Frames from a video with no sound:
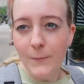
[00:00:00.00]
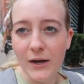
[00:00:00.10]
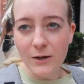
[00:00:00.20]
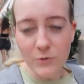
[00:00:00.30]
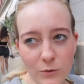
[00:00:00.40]

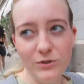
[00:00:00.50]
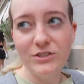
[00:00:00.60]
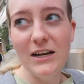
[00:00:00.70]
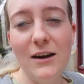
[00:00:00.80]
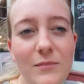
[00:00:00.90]
But I'm
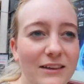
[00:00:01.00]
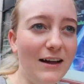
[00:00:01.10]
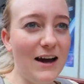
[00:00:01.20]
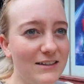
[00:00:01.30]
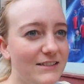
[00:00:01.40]
almost at my
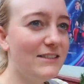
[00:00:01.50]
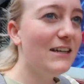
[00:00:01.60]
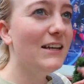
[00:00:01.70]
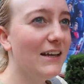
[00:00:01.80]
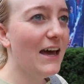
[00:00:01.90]
last
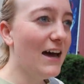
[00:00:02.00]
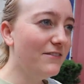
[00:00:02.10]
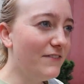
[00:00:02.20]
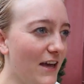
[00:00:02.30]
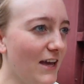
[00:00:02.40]

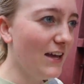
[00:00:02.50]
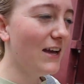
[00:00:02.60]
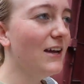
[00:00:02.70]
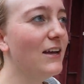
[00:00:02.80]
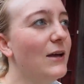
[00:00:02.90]

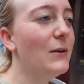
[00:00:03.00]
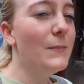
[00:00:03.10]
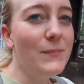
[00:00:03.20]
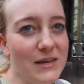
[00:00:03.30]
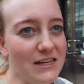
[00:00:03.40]
cafe
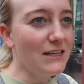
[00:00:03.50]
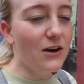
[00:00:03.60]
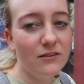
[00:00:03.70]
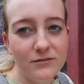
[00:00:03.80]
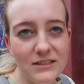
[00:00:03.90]
meet
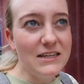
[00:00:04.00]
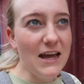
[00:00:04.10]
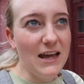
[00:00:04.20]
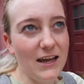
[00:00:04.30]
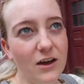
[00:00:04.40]
of the
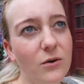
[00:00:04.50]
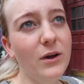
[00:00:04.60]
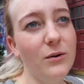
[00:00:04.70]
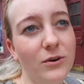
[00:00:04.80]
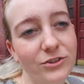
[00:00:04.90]
day. Oh
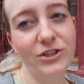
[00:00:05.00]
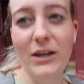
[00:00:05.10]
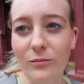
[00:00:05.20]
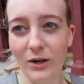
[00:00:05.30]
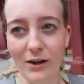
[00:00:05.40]
wait, World Trade, what